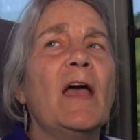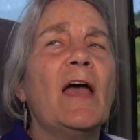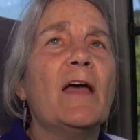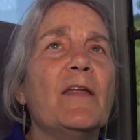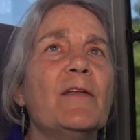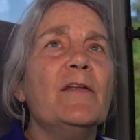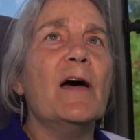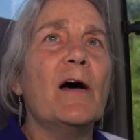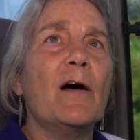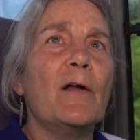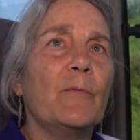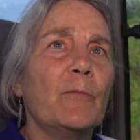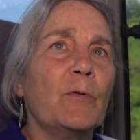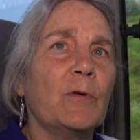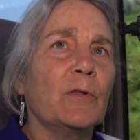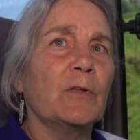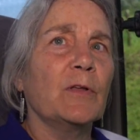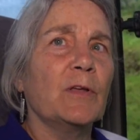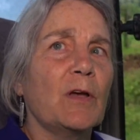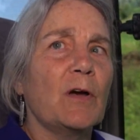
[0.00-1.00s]
and not
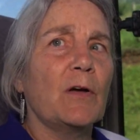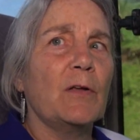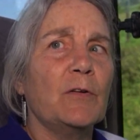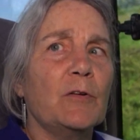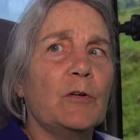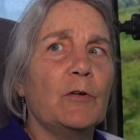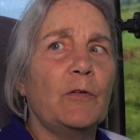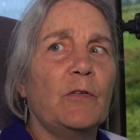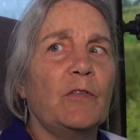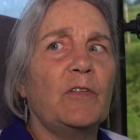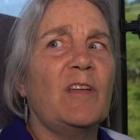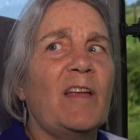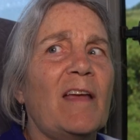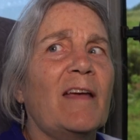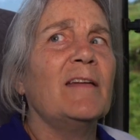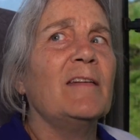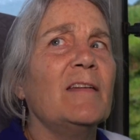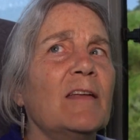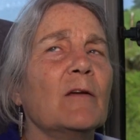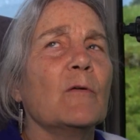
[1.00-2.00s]
really
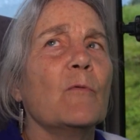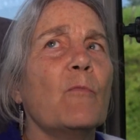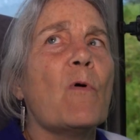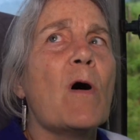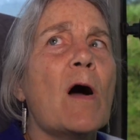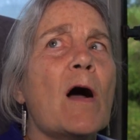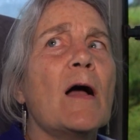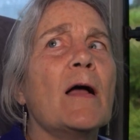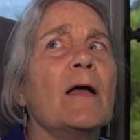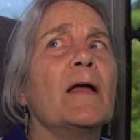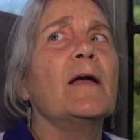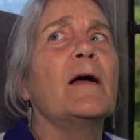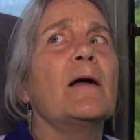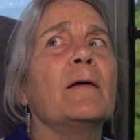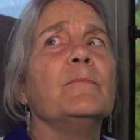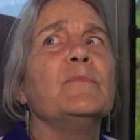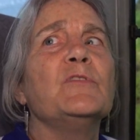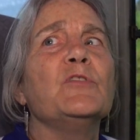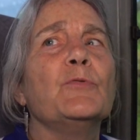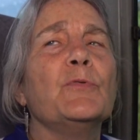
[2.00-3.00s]
understanding why
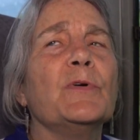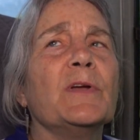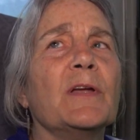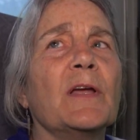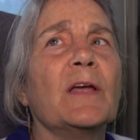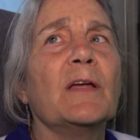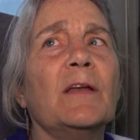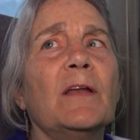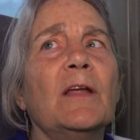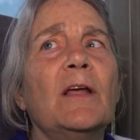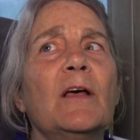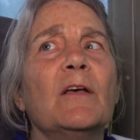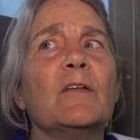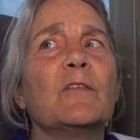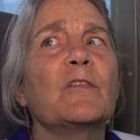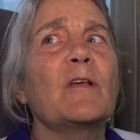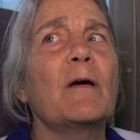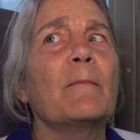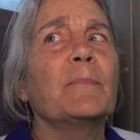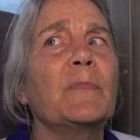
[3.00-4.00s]
I'm doing
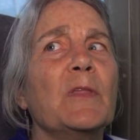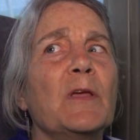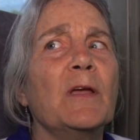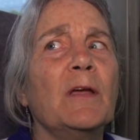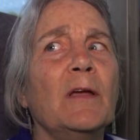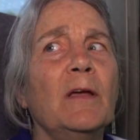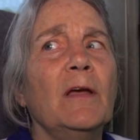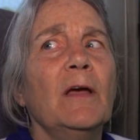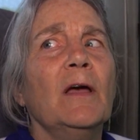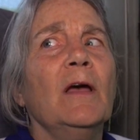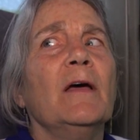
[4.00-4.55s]
something,